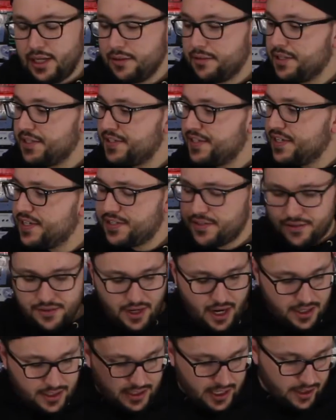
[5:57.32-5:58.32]
This is your
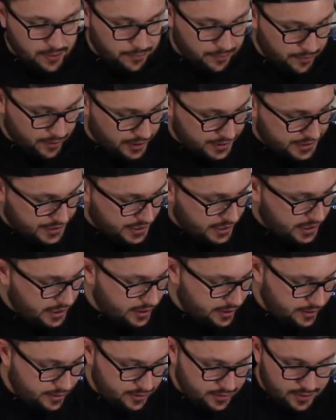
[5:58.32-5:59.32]
90-day
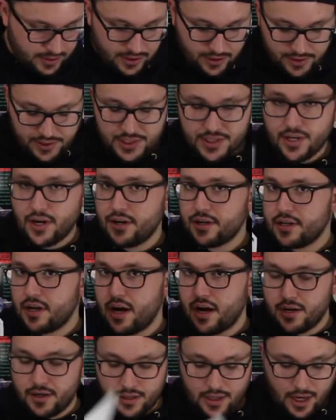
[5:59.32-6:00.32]
warranty, your start
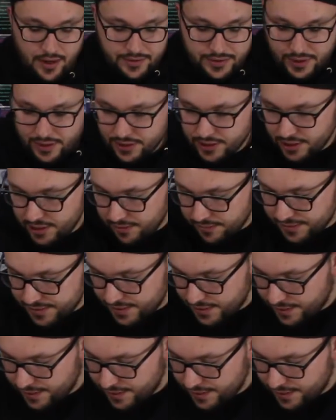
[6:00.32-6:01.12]
card and how to actually use